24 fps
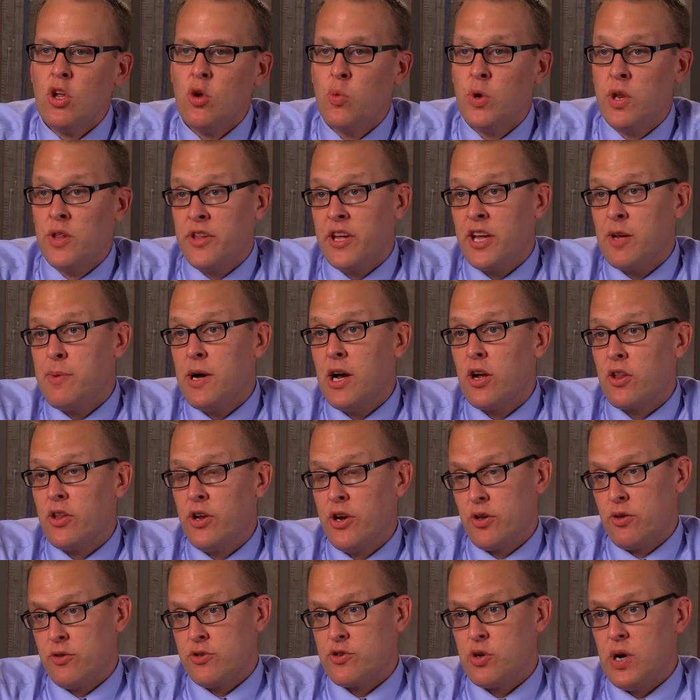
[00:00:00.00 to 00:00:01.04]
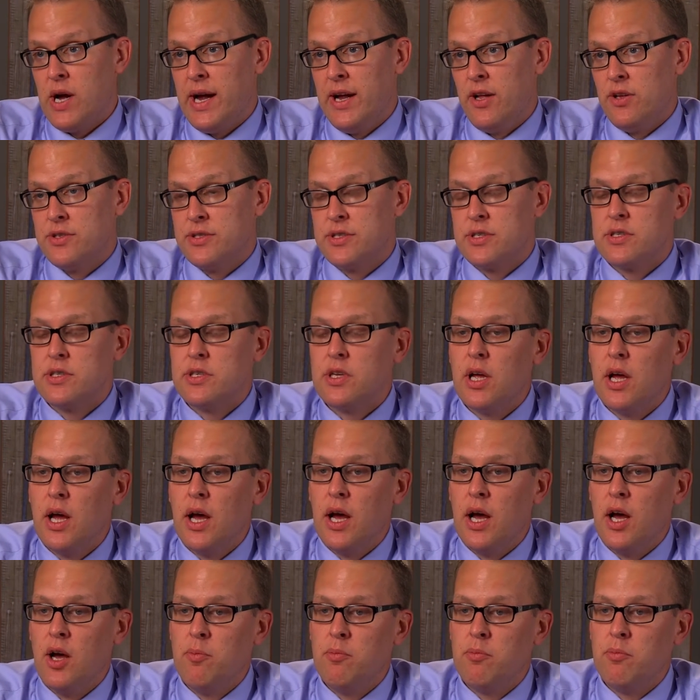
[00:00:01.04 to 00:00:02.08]
When you think about clinical trials,
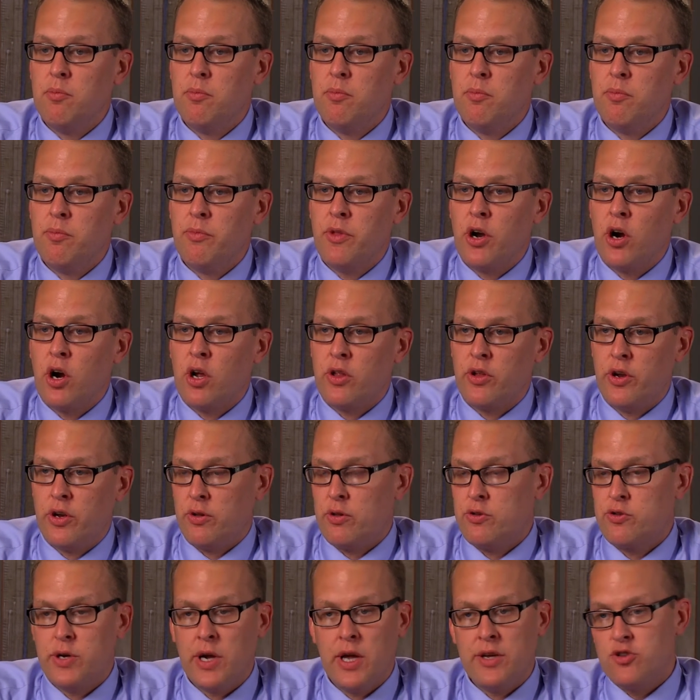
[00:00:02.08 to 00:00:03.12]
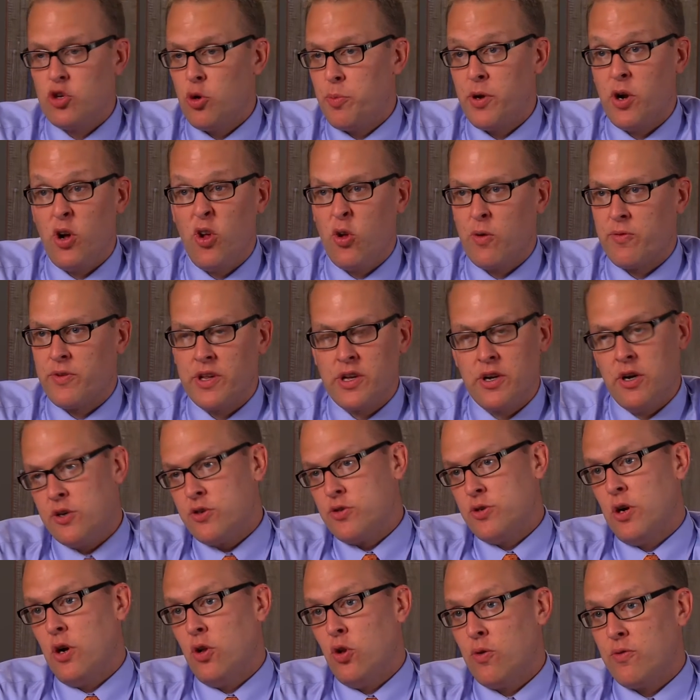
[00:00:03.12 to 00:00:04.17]
there are clinical trials open all over the
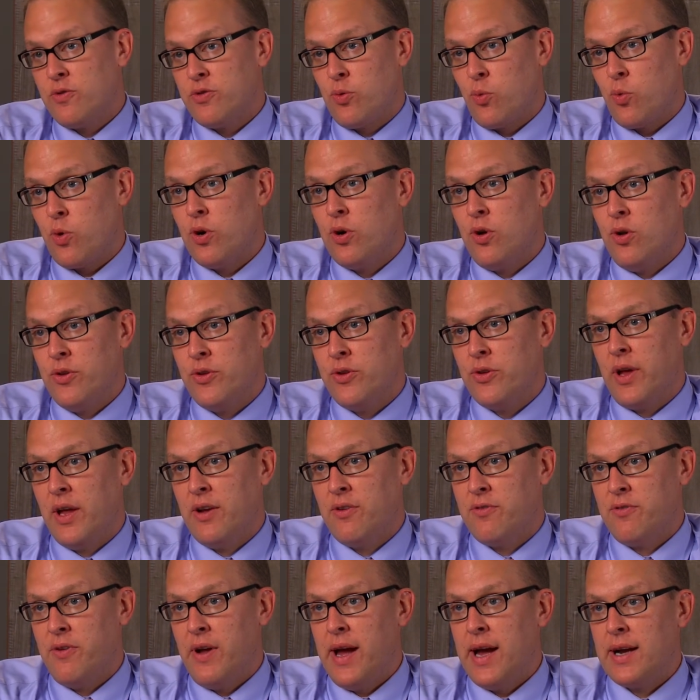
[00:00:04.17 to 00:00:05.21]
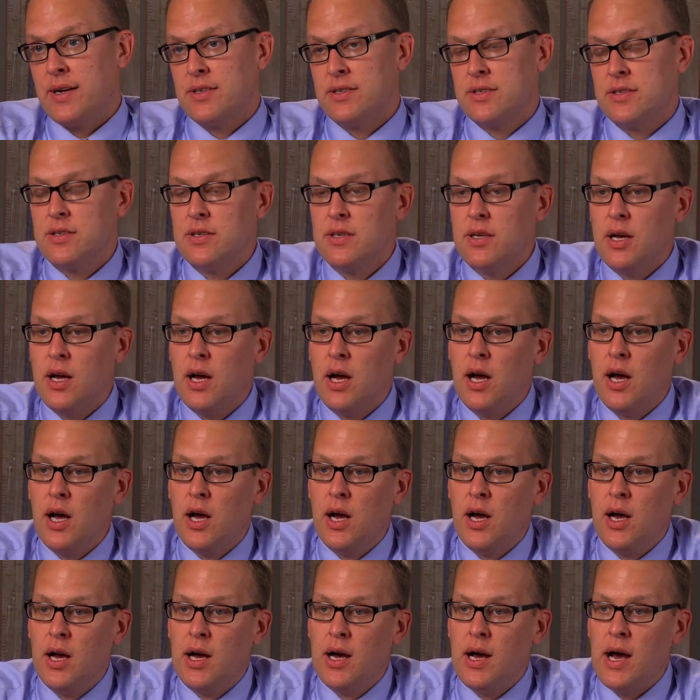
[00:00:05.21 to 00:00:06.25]
country, all over the world, in fact.
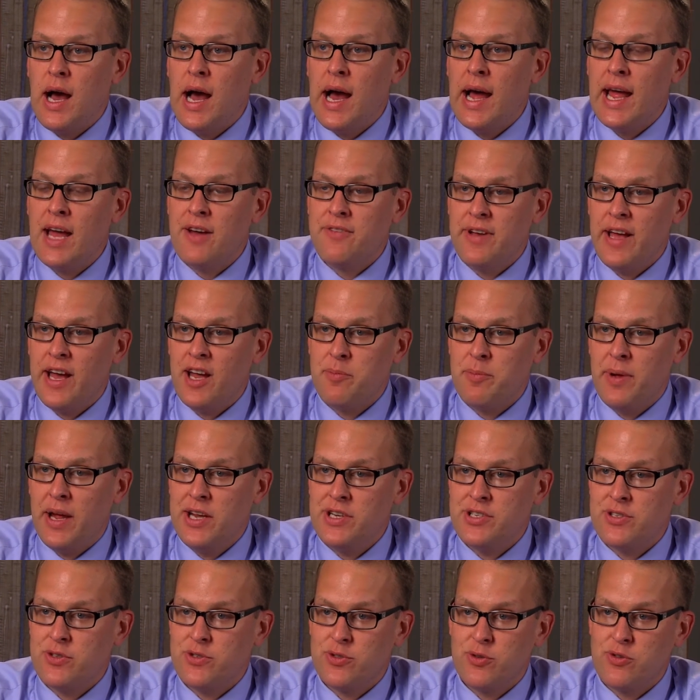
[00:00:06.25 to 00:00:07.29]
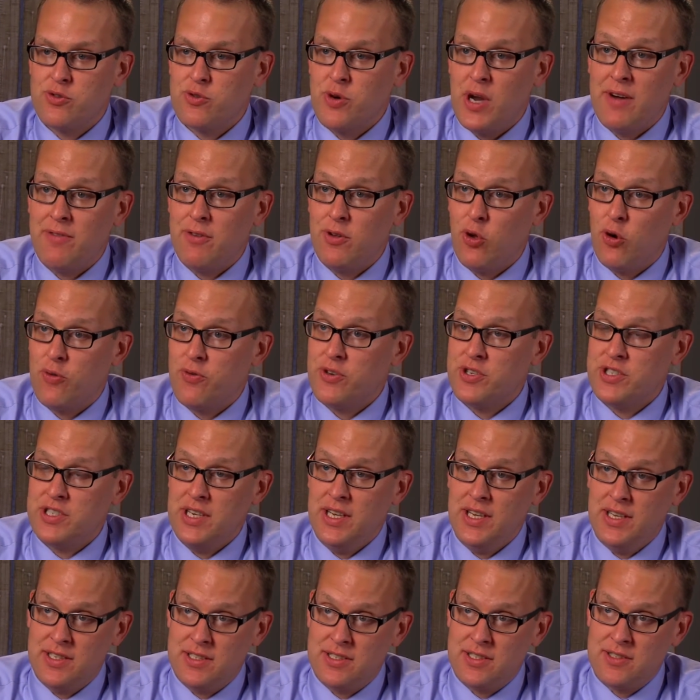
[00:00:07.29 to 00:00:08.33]
I have had patients who travel
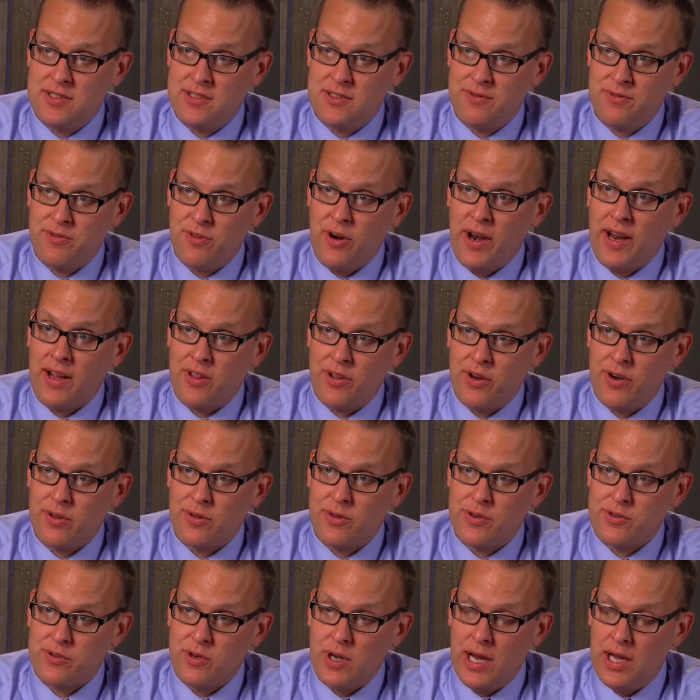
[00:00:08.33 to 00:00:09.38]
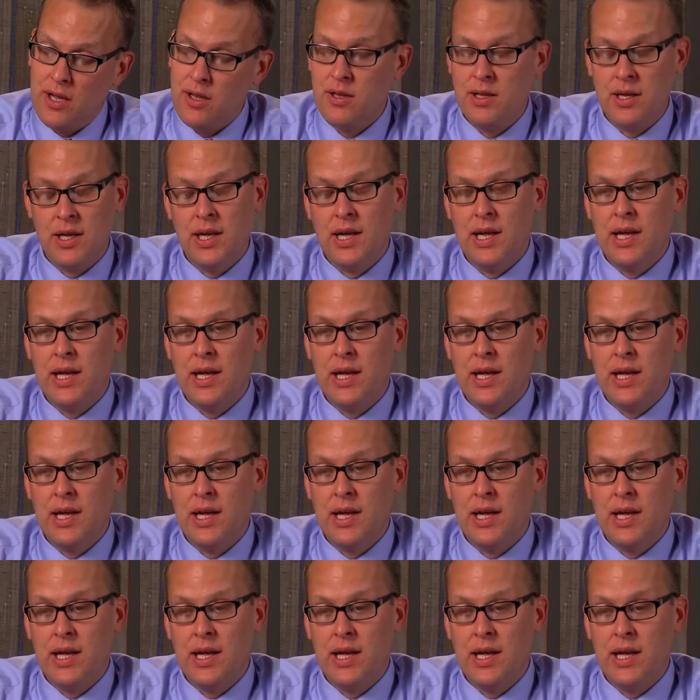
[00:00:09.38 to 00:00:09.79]
overseas for a clinical trial.